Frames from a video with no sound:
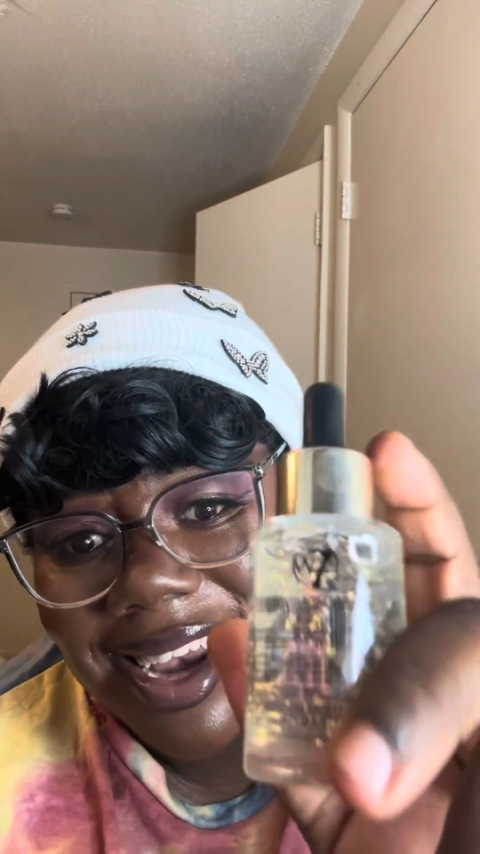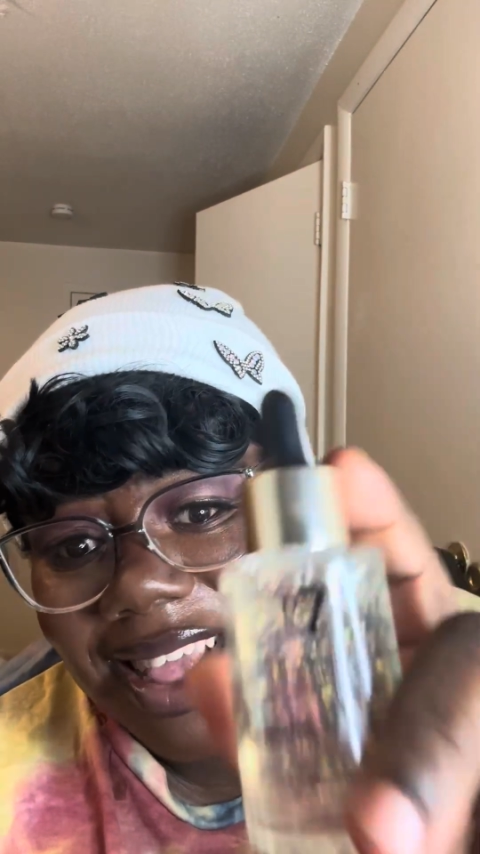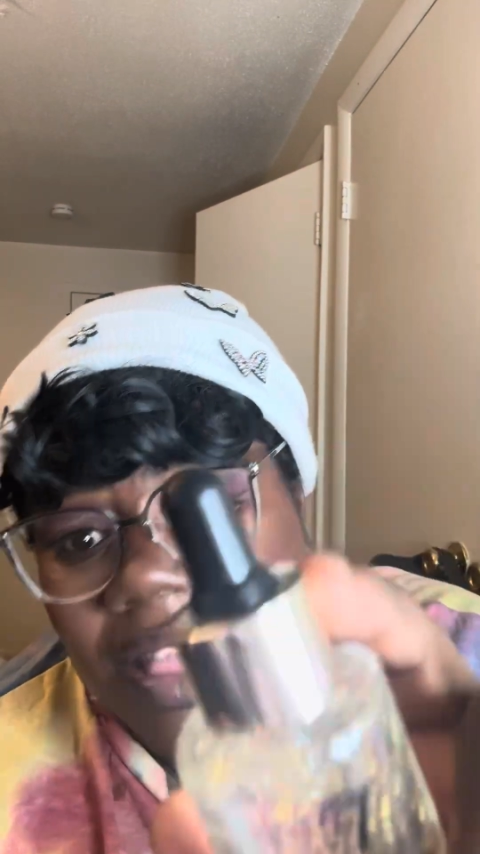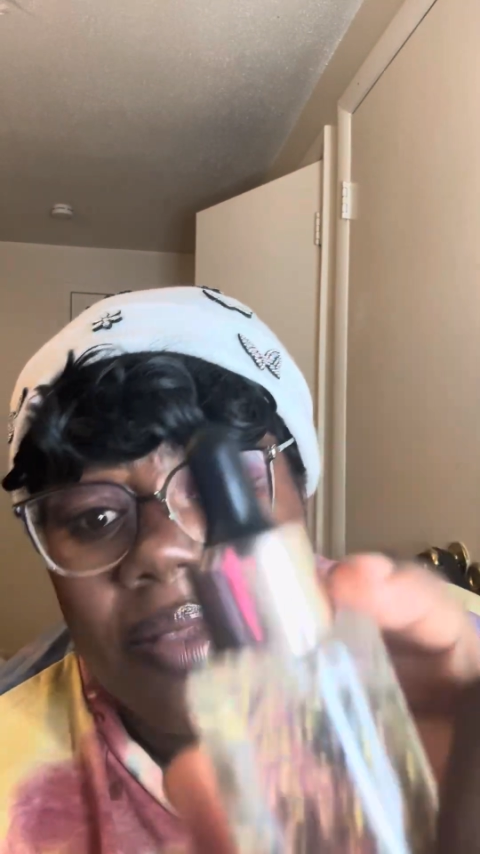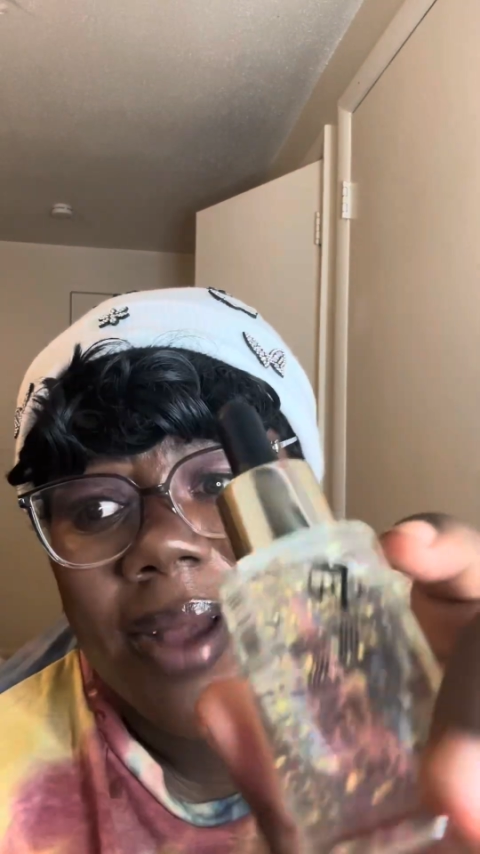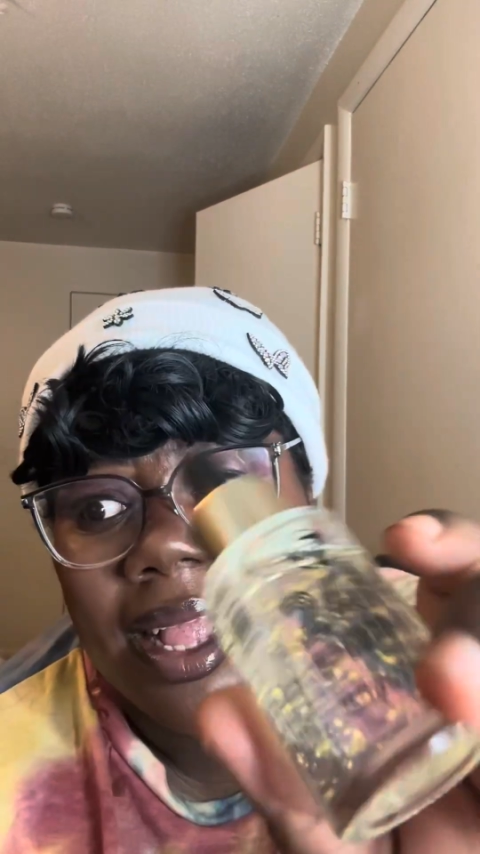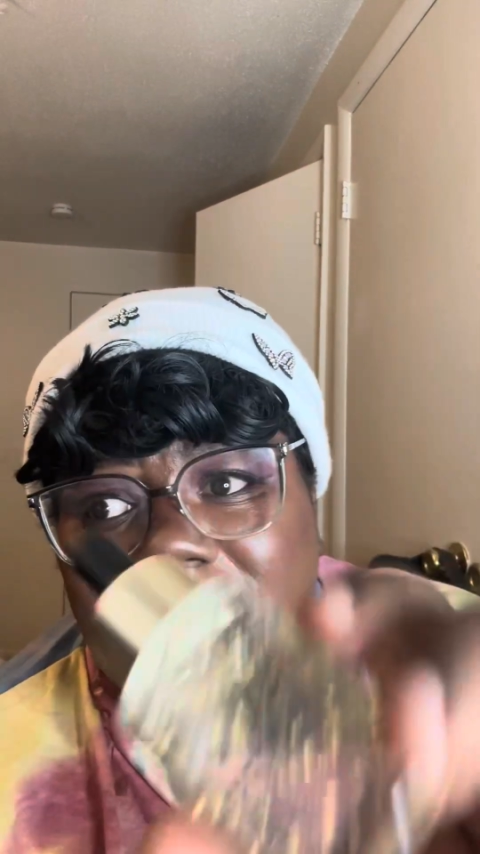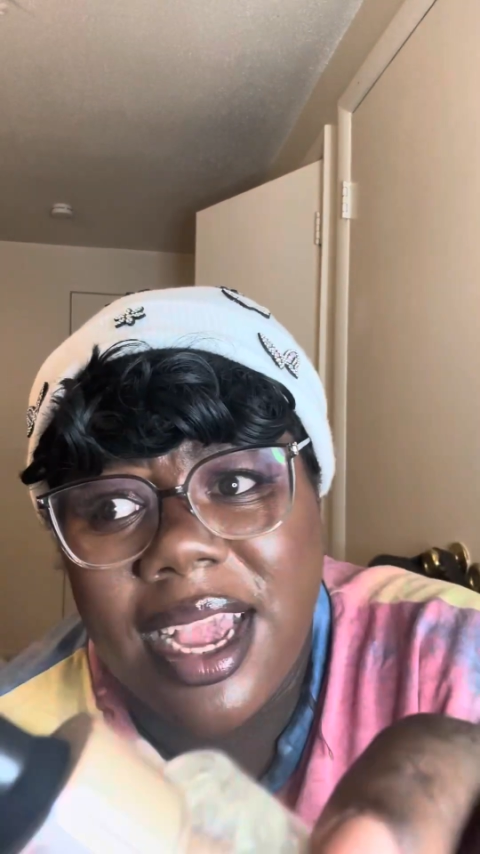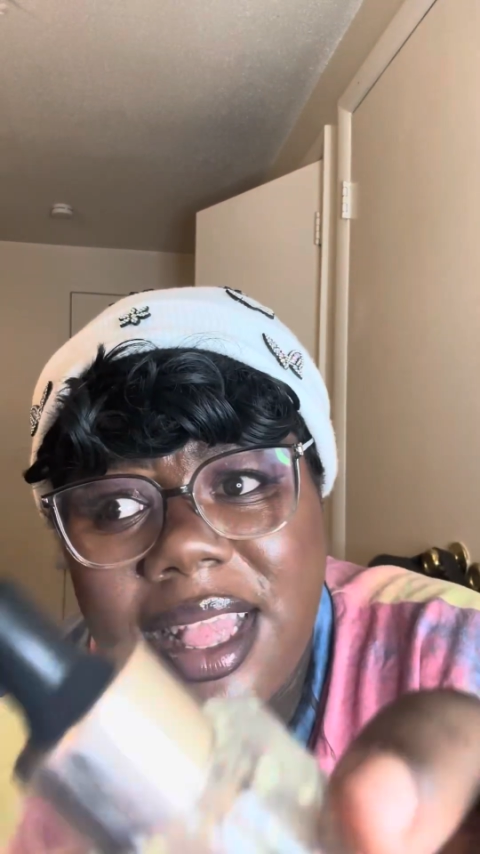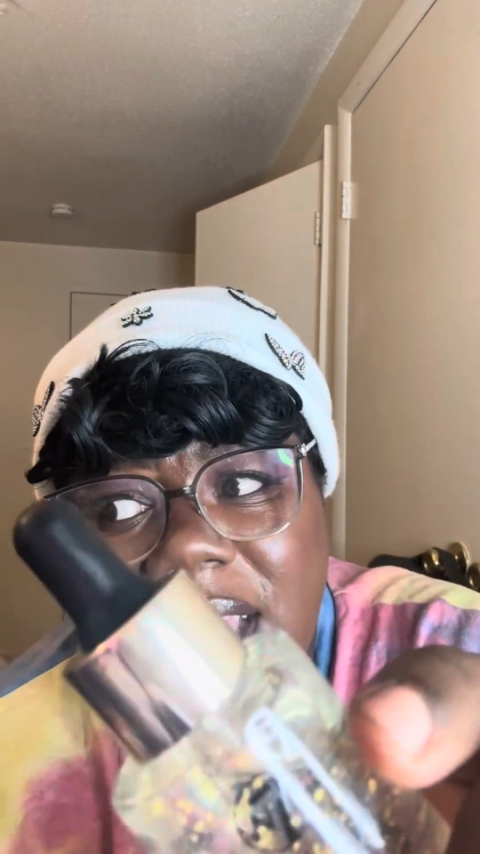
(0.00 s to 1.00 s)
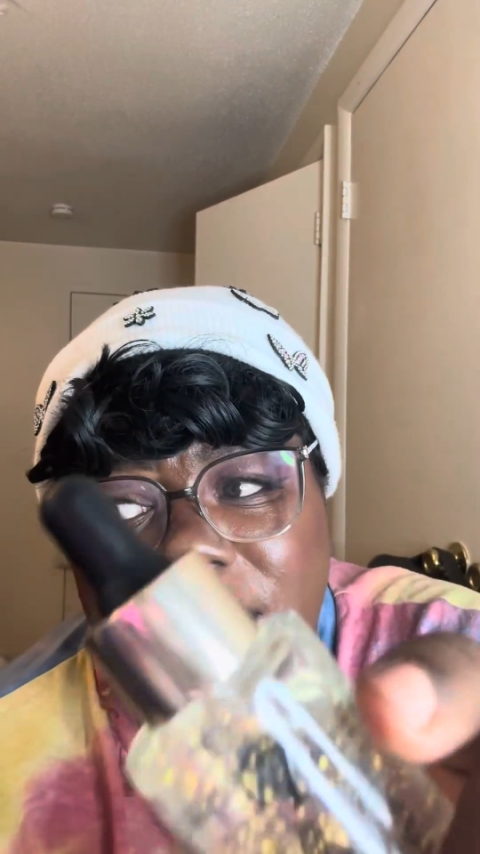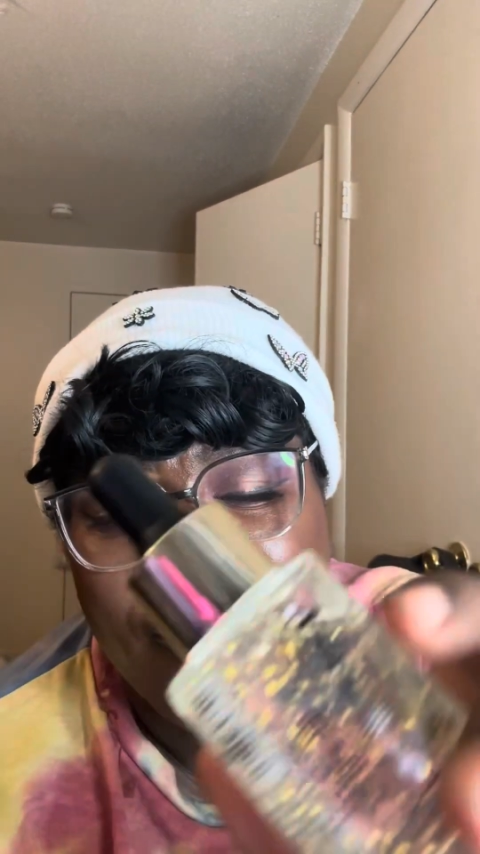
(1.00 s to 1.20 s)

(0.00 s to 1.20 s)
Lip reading: This is my second time